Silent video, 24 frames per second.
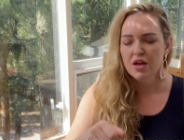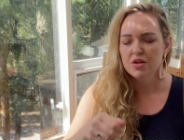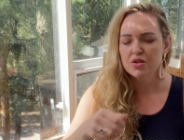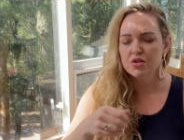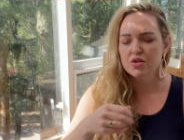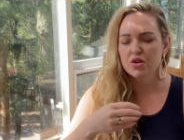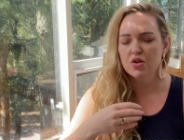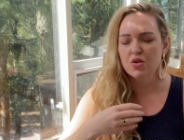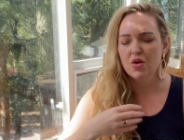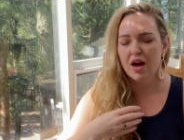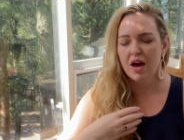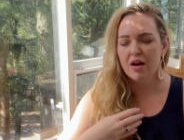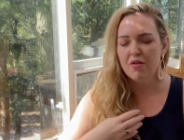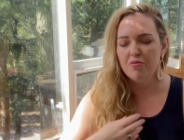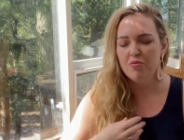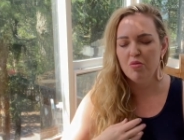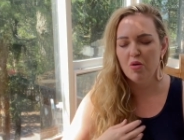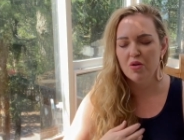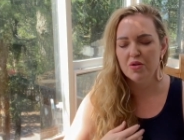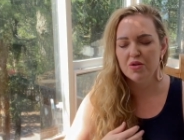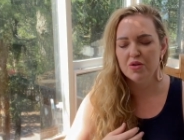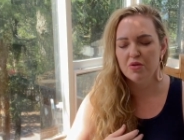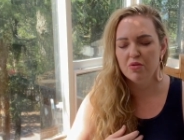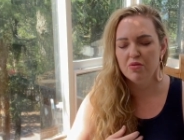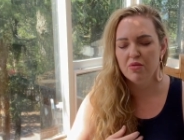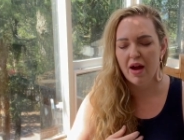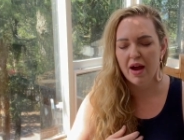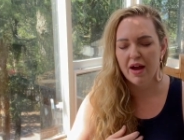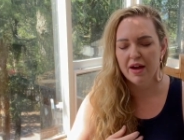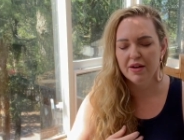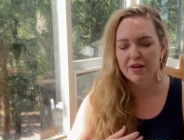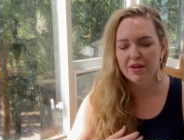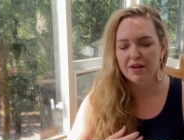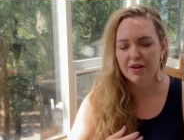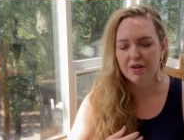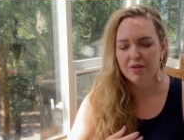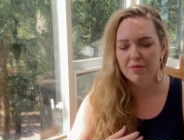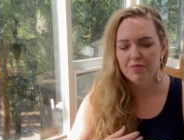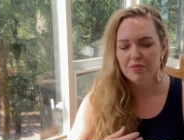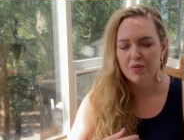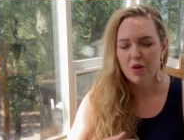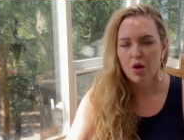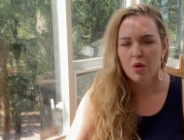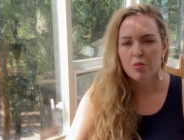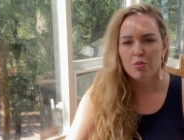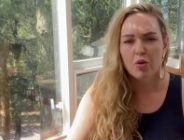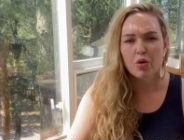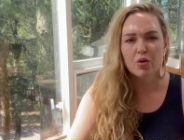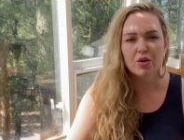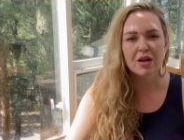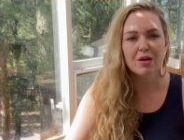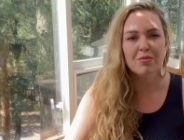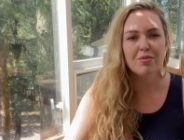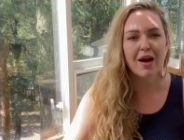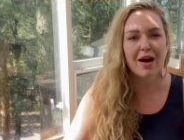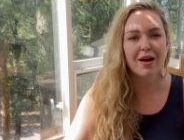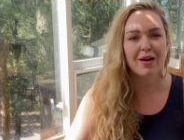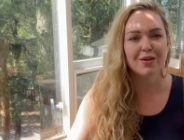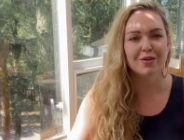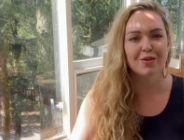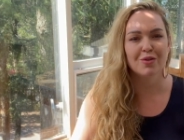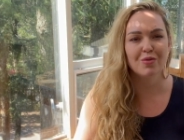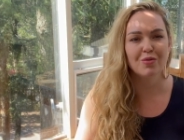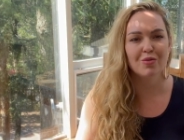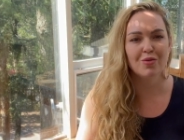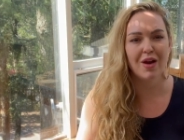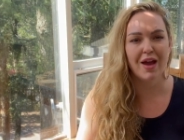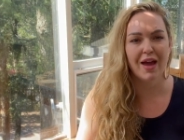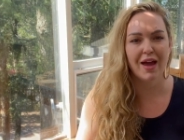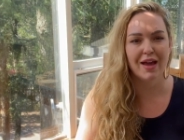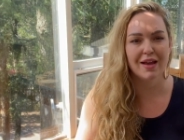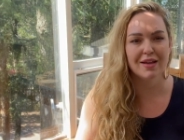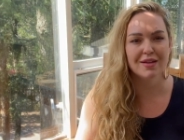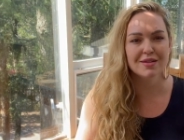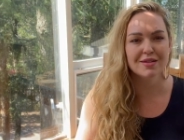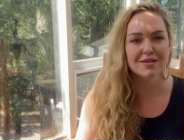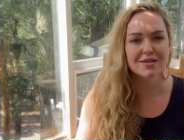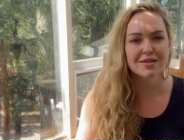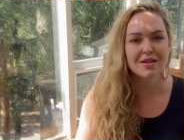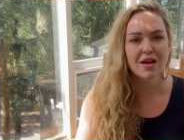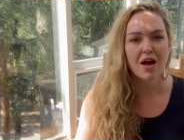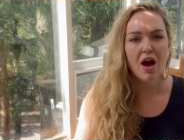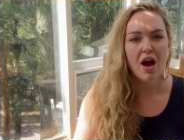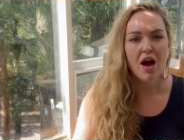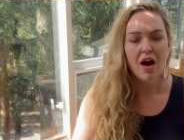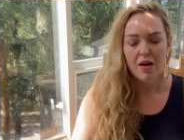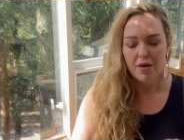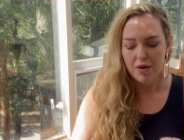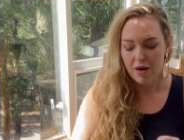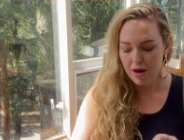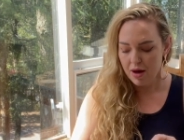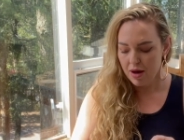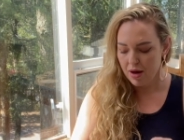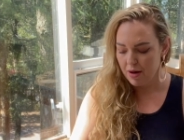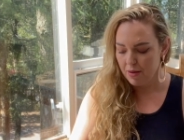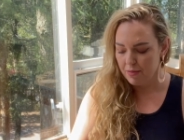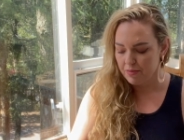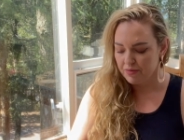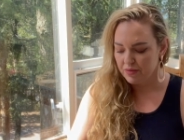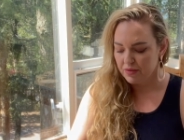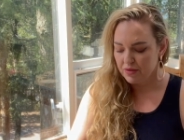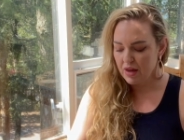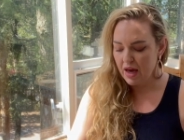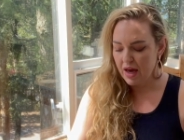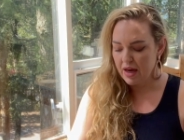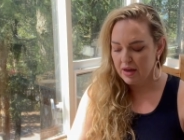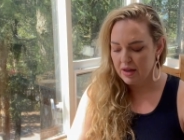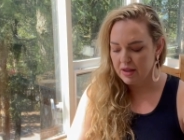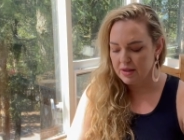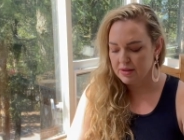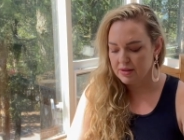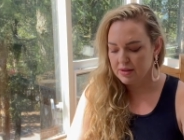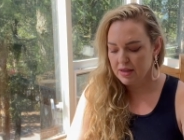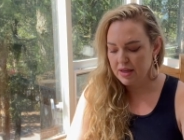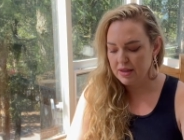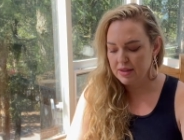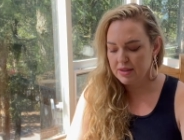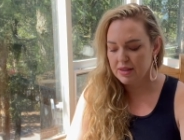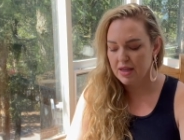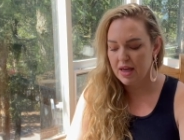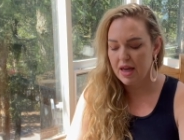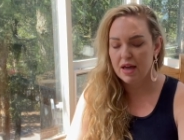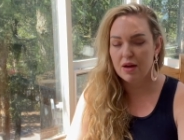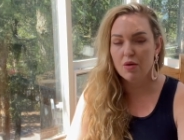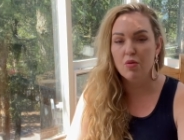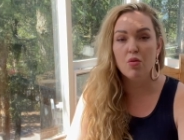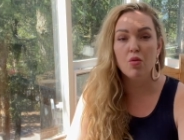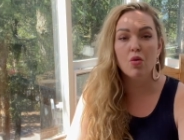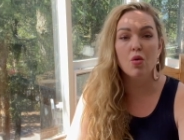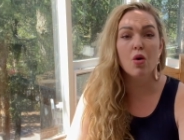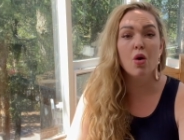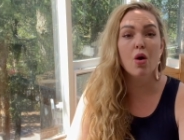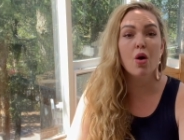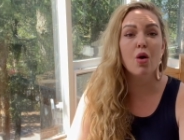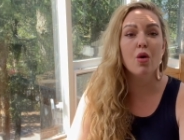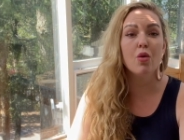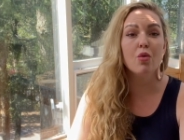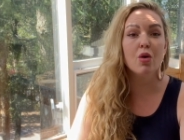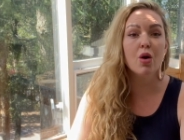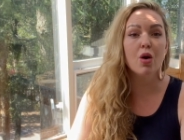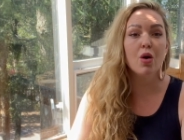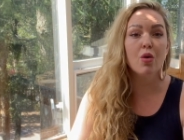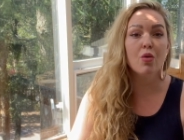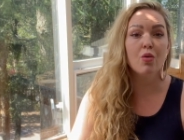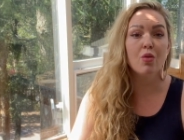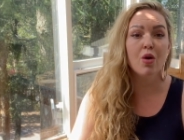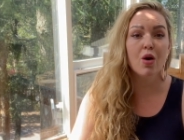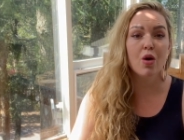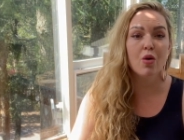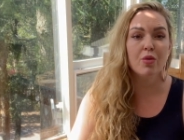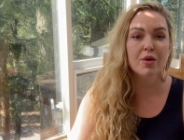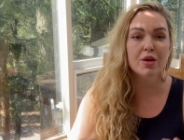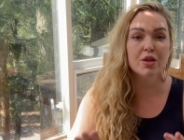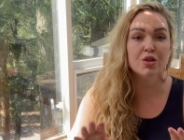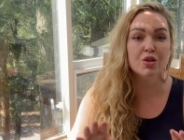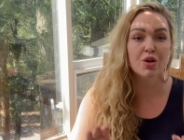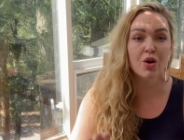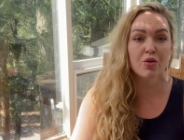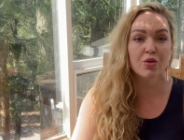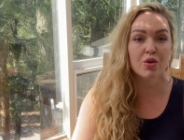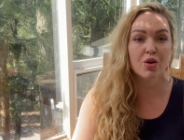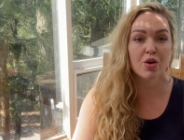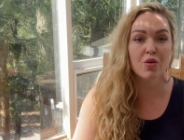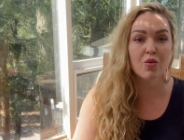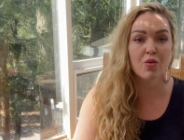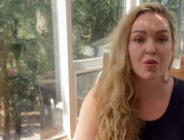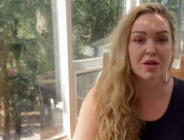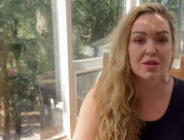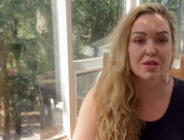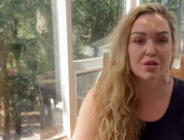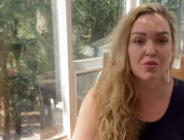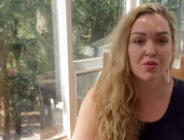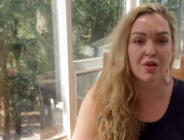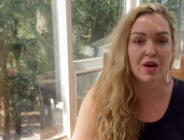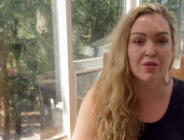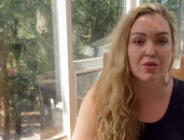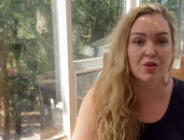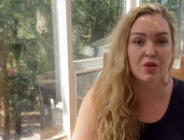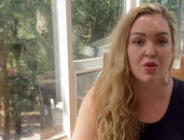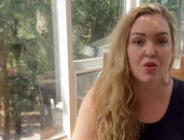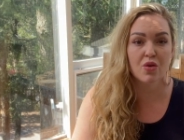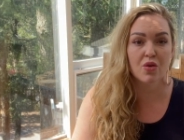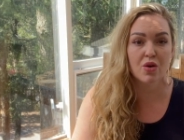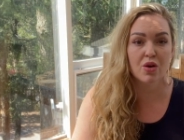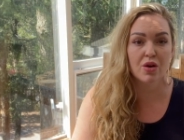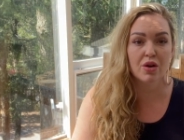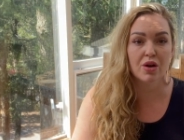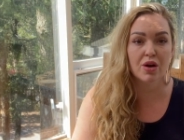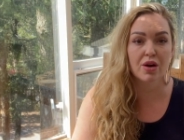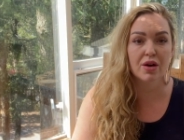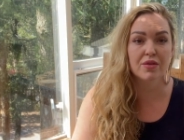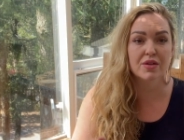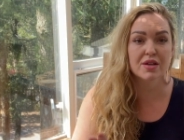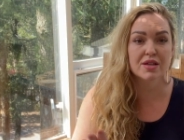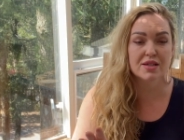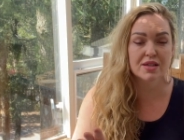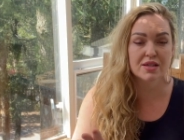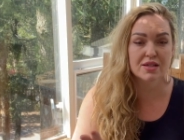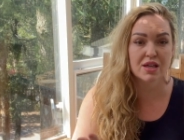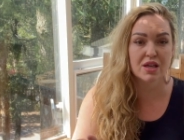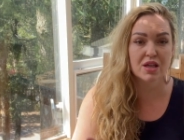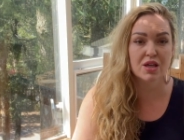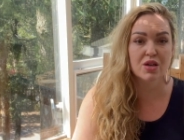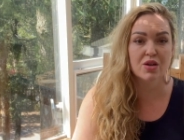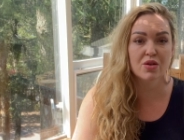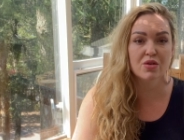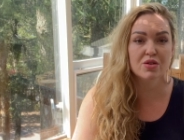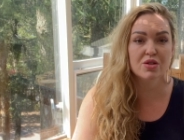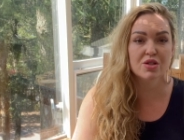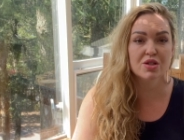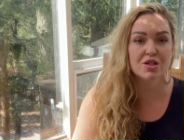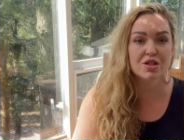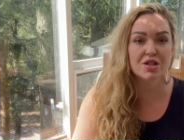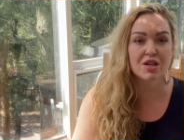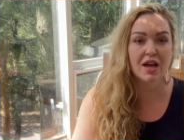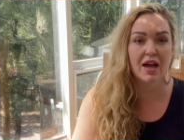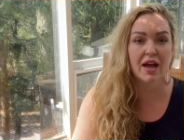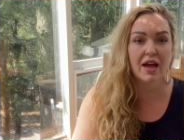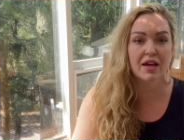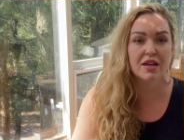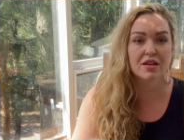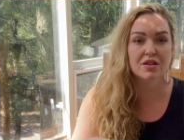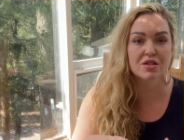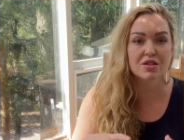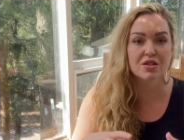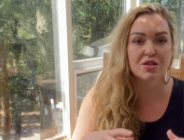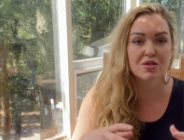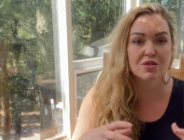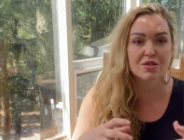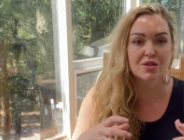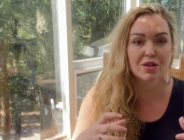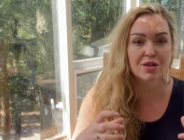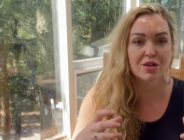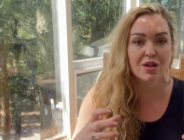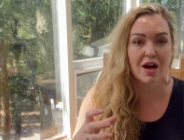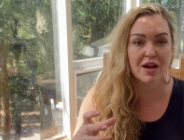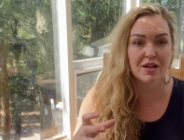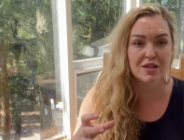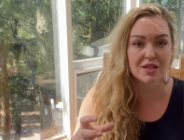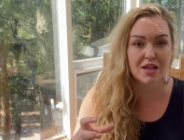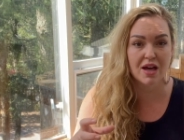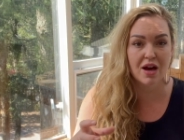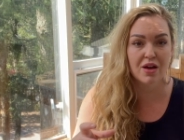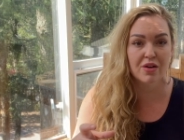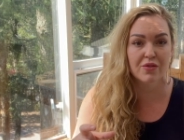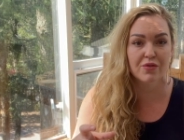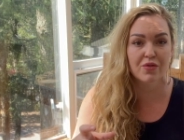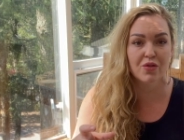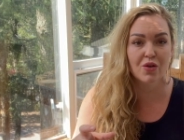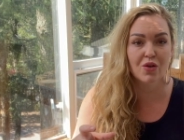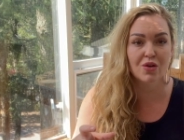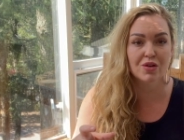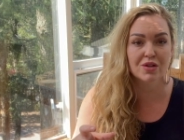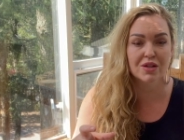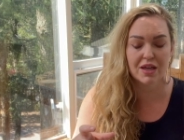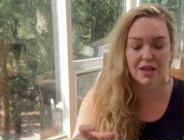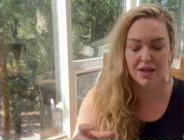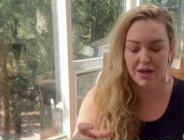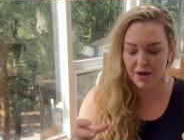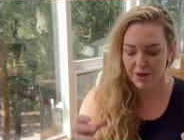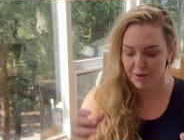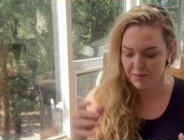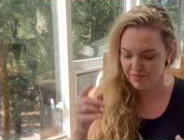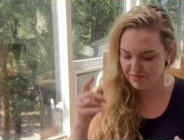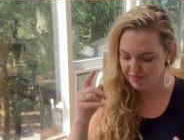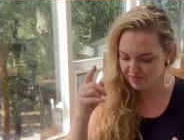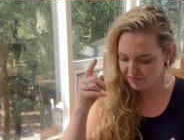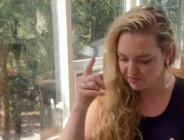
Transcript: So you have both the rider pulling back on the reins, um, that is like saying, whoa, whoa, whoa, we don't know what's around the corner. This is a huge change. There's a lot to unfold here.